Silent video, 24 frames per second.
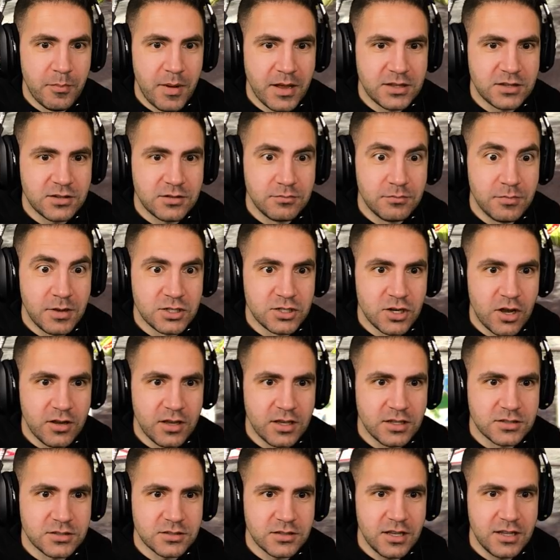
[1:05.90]
My my tongue
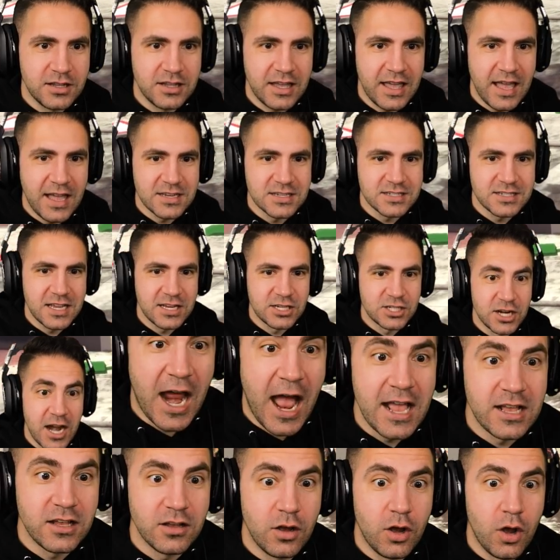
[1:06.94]
is in the gas station.
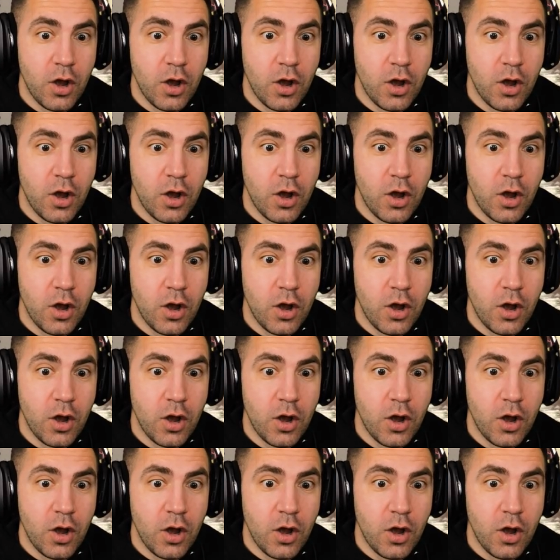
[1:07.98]
I